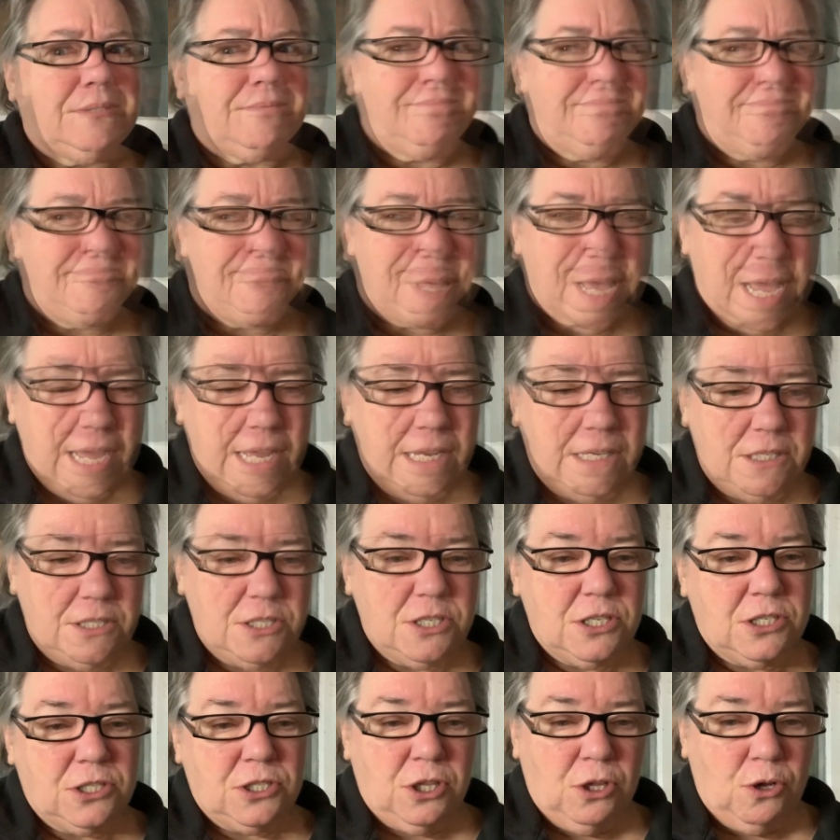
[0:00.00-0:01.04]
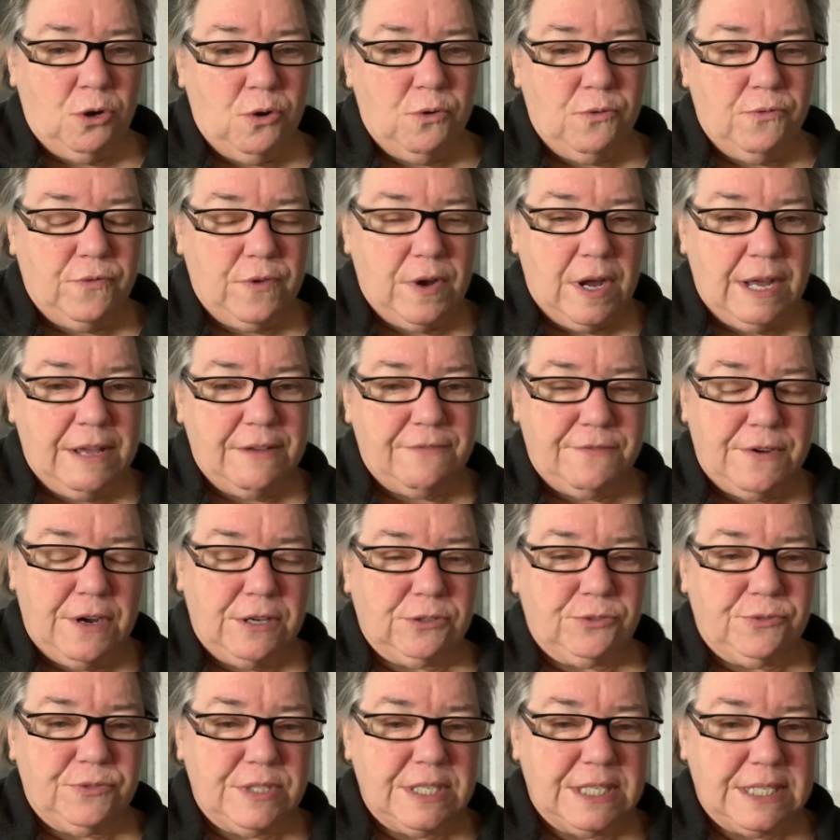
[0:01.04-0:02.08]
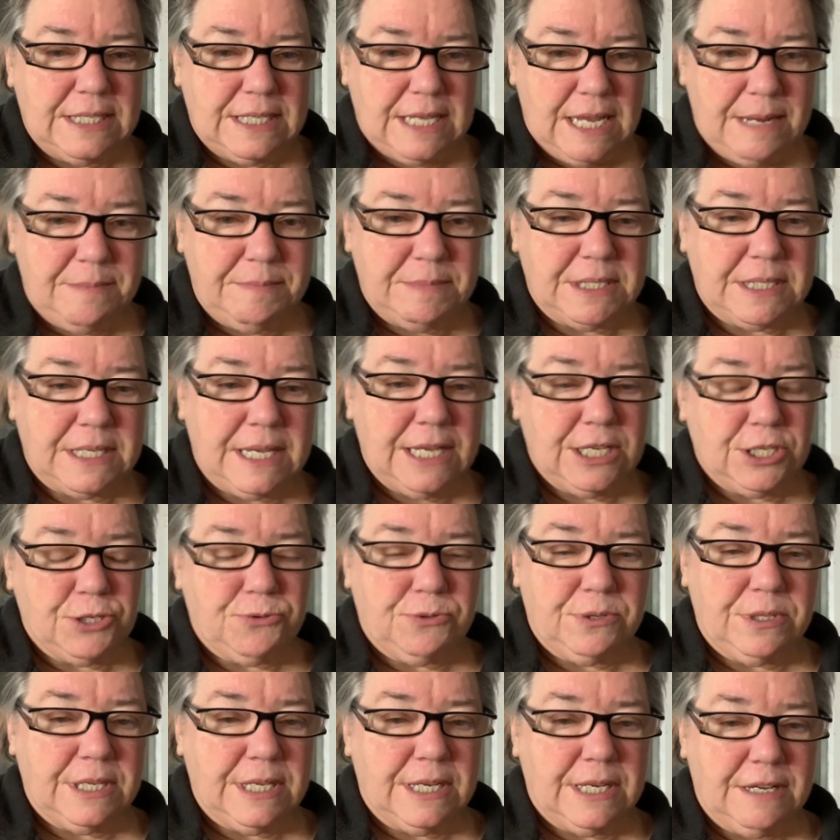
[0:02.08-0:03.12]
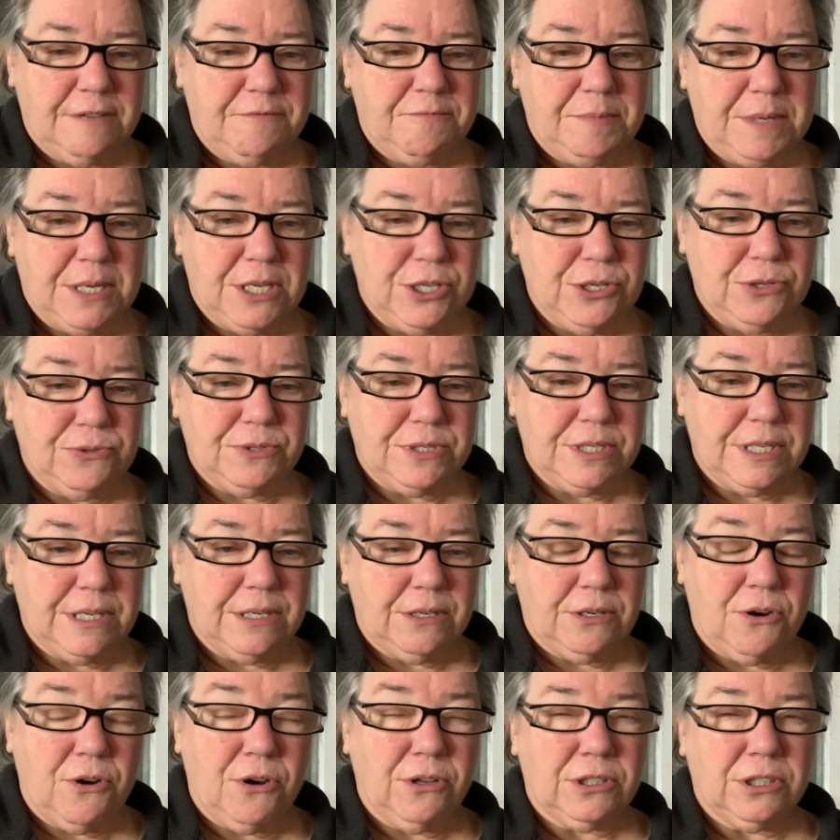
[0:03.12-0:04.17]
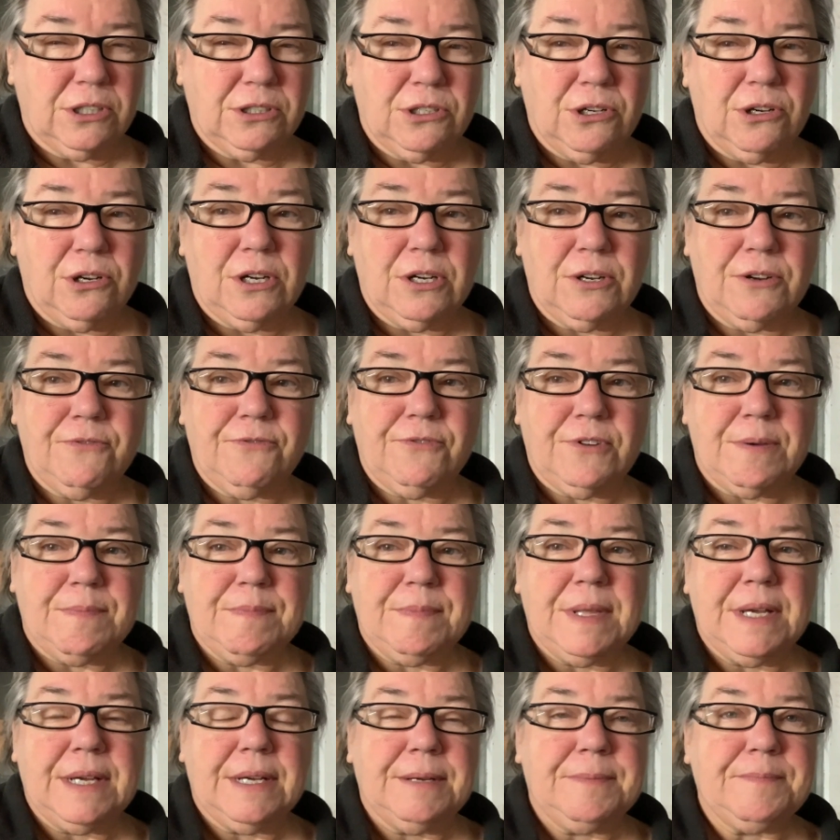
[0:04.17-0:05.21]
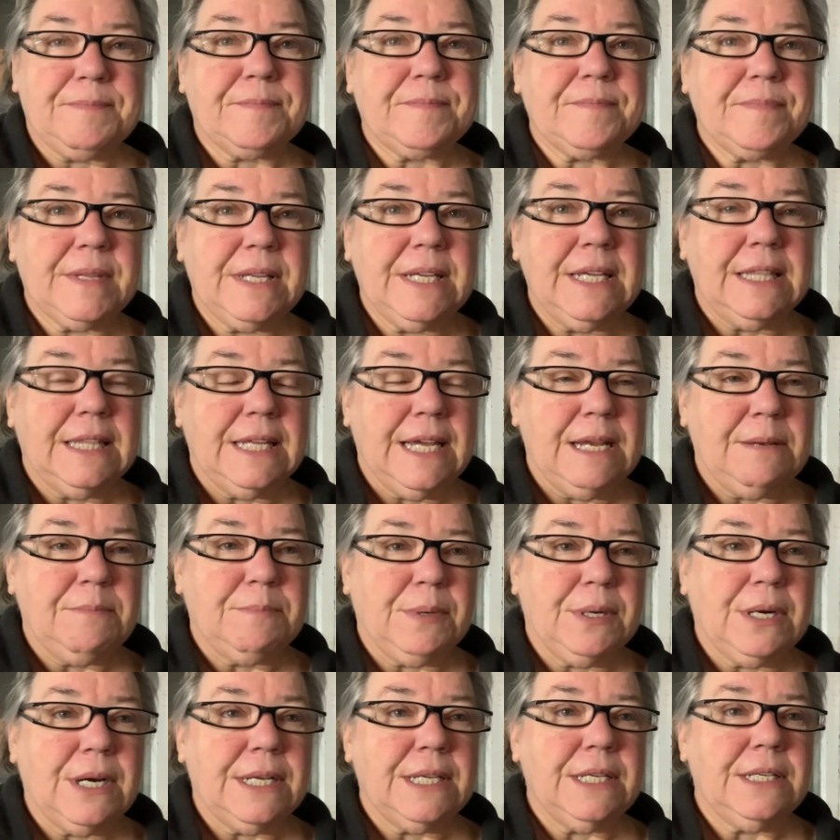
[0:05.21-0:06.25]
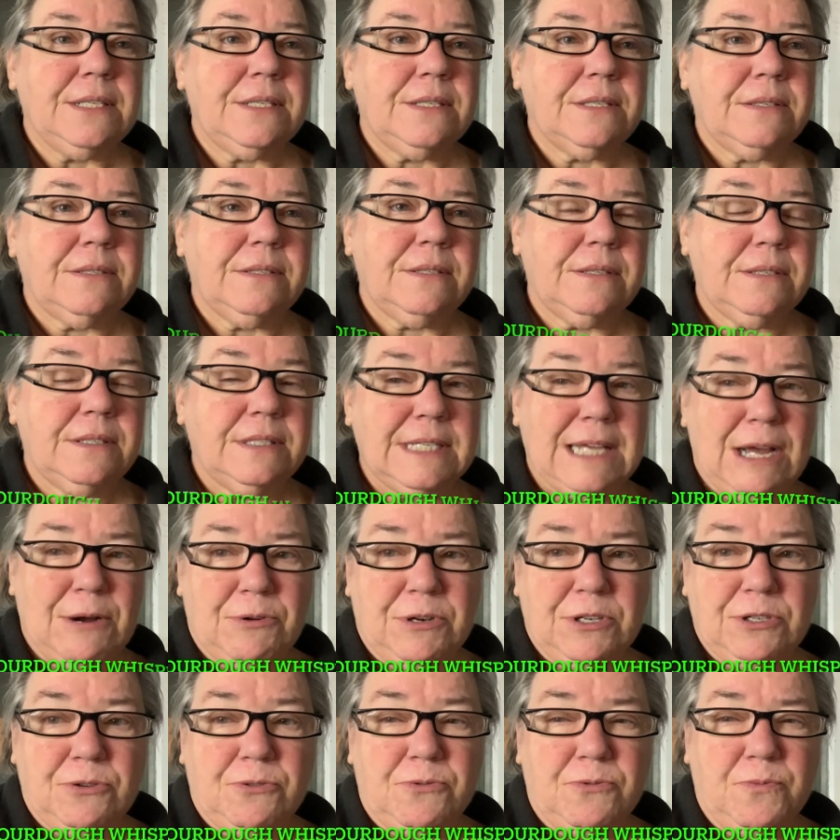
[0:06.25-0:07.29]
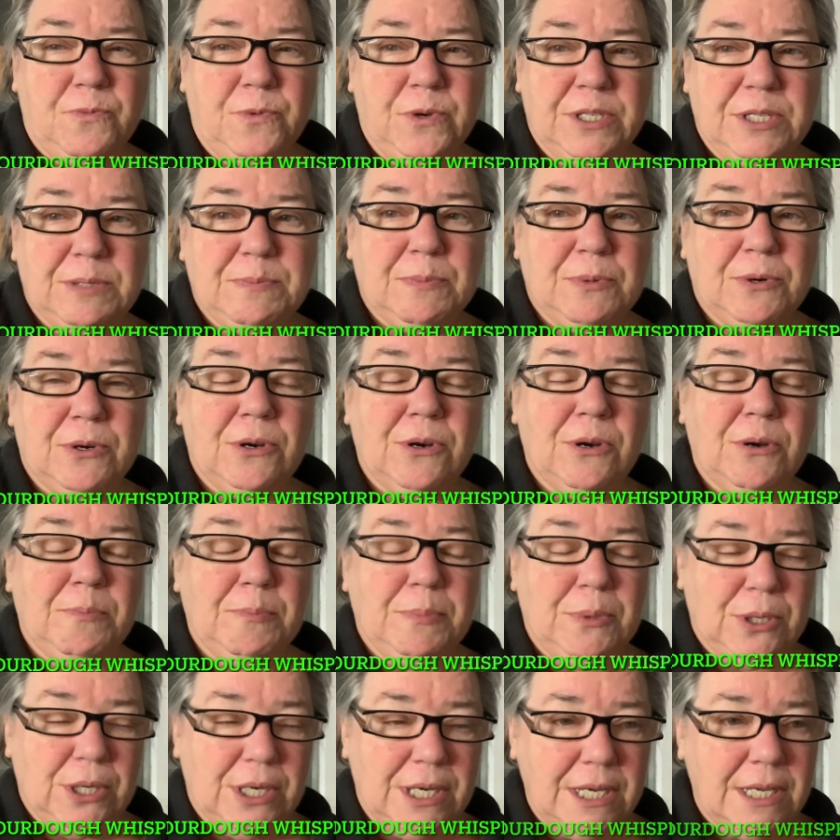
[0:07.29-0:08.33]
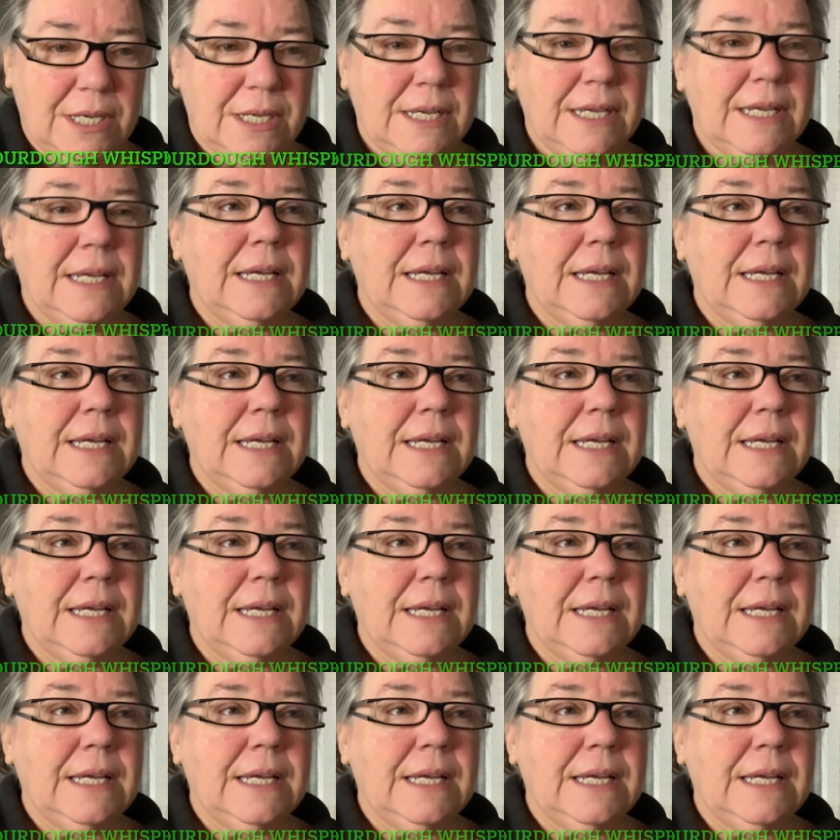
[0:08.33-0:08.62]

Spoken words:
So that loaf, I followed the same schedule that I've been using all along from the Elaine Body's Sourdough Whisperer book.